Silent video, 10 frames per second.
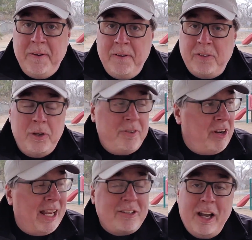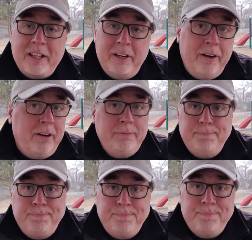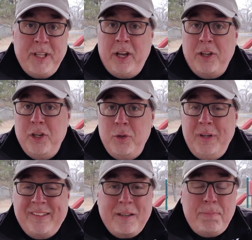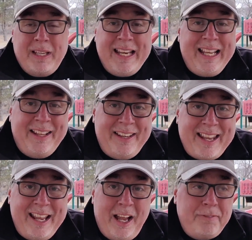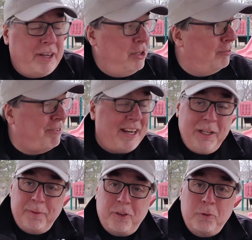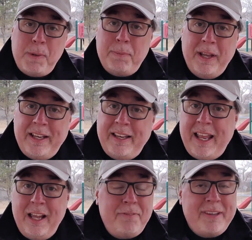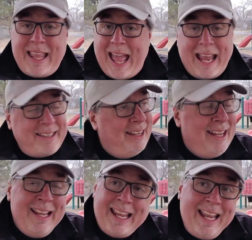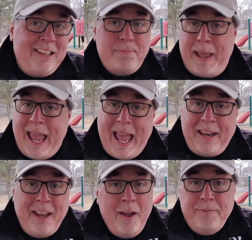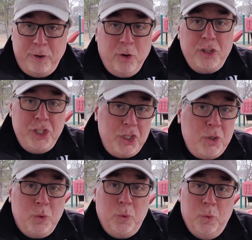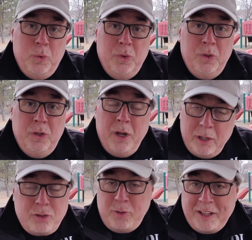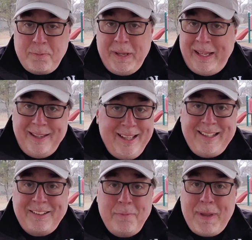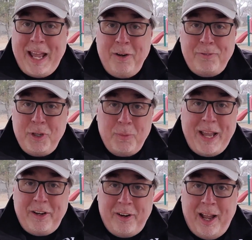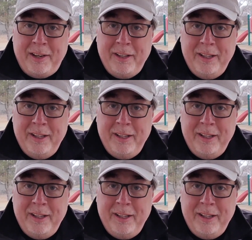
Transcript: So if you're not talking to her, then all you're doing is complaining on the day of and you're fighting with those people on the day of, and that is bad for you. Trust me, it doesn't matter if you're right or not.